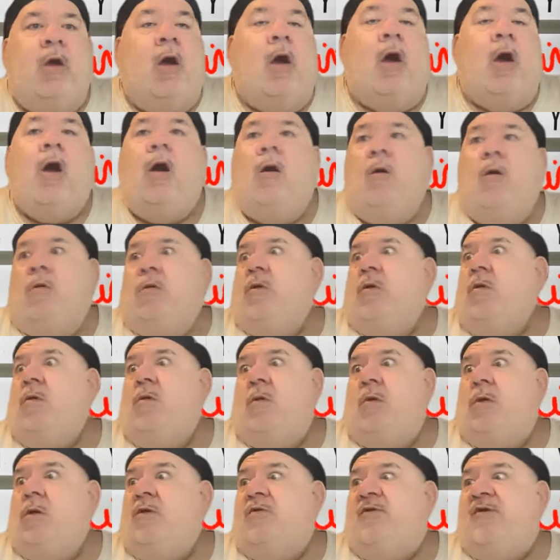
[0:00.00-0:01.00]

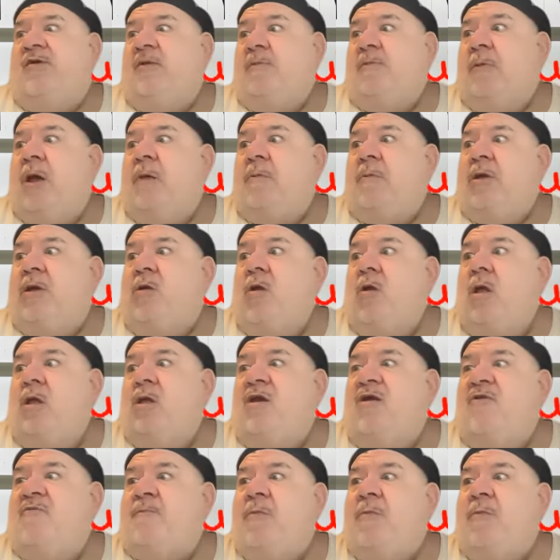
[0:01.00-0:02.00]
Oh, she's probably
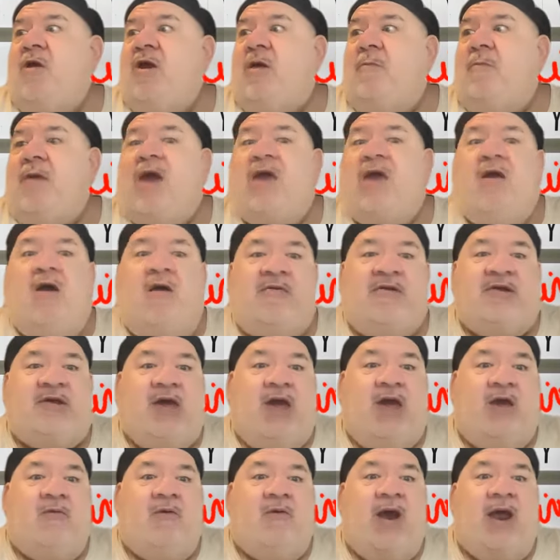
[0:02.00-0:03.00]
calling up Bernie Madoff's
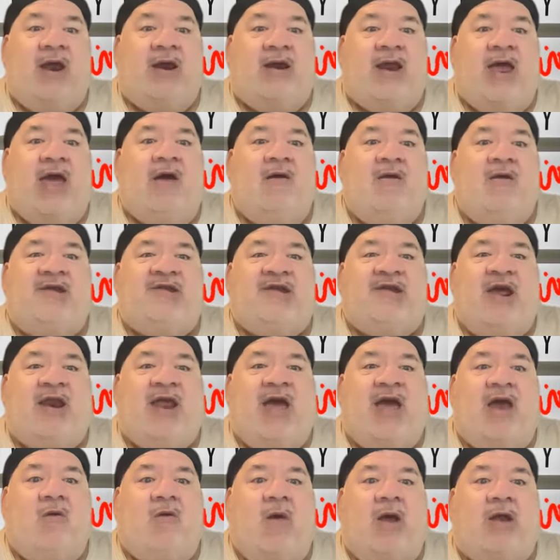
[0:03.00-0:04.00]
kid right now and saying,
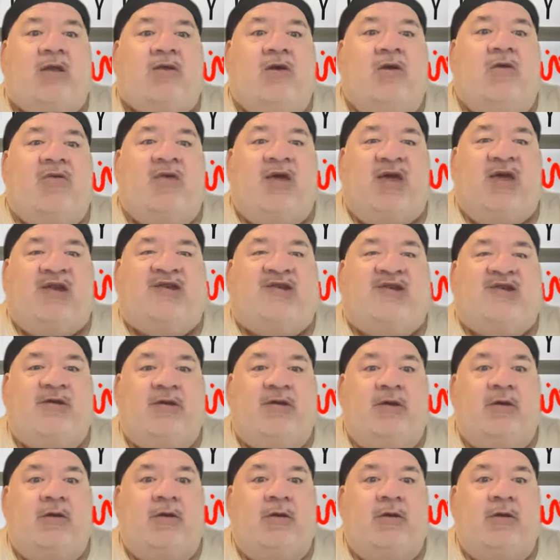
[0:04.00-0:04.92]
"How do I do this?"